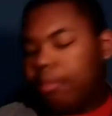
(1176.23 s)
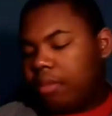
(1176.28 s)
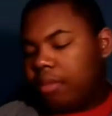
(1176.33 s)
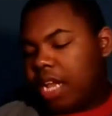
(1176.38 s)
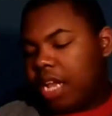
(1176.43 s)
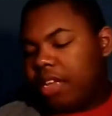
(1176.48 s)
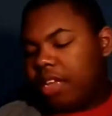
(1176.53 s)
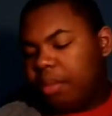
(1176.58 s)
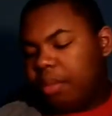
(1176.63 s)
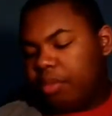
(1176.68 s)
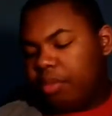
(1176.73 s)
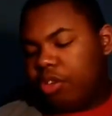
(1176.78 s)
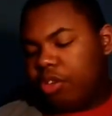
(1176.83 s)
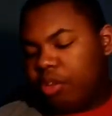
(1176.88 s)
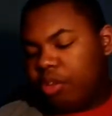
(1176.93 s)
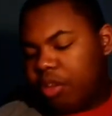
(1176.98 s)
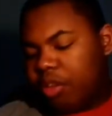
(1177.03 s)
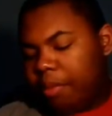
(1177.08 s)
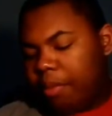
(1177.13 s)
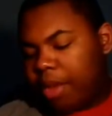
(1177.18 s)
that symbol
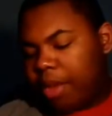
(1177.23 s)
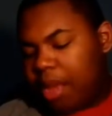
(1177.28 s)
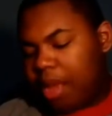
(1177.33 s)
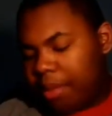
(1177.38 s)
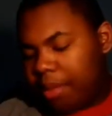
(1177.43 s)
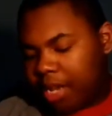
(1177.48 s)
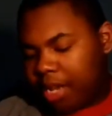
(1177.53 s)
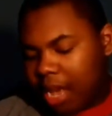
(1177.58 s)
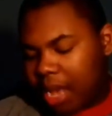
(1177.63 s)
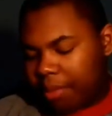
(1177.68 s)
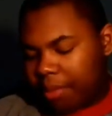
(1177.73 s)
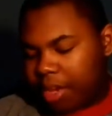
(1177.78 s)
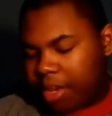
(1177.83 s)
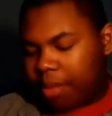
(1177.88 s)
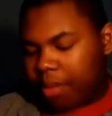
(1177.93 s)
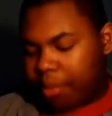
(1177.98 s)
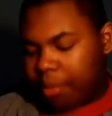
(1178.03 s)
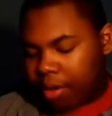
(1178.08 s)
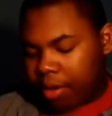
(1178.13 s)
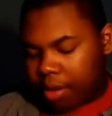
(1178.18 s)
shows up a couple of times in
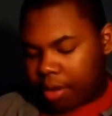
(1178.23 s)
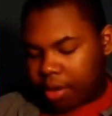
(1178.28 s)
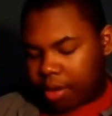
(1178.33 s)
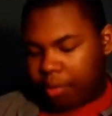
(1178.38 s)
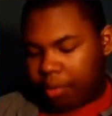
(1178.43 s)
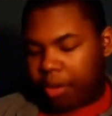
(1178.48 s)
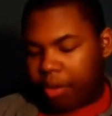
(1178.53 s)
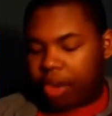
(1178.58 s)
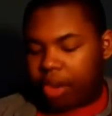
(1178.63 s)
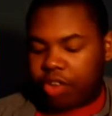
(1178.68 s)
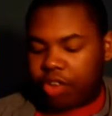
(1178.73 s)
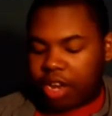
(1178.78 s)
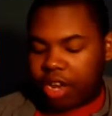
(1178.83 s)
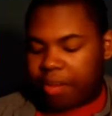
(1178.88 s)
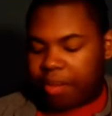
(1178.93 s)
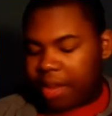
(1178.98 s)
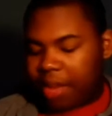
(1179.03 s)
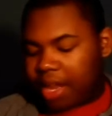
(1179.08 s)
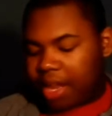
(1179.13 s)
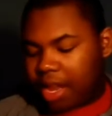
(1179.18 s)
the book where I tried
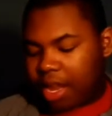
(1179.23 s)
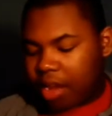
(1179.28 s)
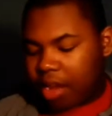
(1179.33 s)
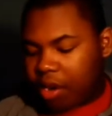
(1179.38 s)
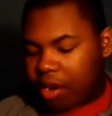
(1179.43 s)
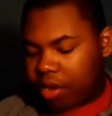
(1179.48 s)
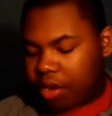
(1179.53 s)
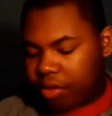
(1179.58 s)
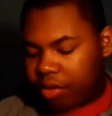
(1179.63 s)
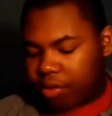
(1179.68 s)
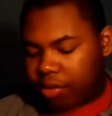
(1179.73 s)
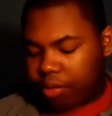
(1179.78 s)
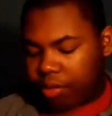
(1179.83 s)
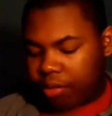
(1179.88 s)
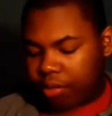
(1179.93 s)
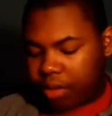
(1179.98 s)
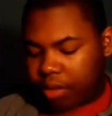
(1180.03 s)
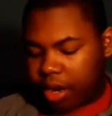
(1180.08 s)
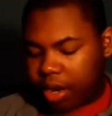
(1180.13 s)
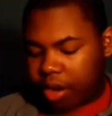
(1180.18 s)
to make like a
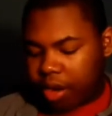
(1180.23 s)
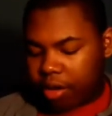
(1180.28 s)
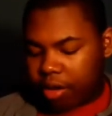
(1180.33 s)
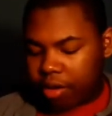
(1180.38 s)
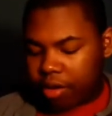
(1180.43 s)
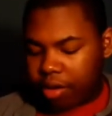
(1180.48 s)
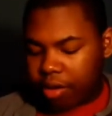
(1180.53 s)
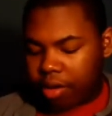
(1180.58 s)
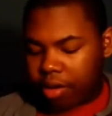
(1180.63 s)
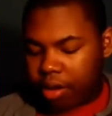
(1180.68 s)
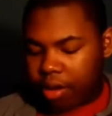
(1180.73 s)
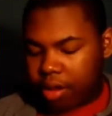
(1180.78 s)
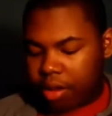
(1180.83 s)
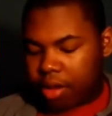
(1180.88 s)
cartoon character.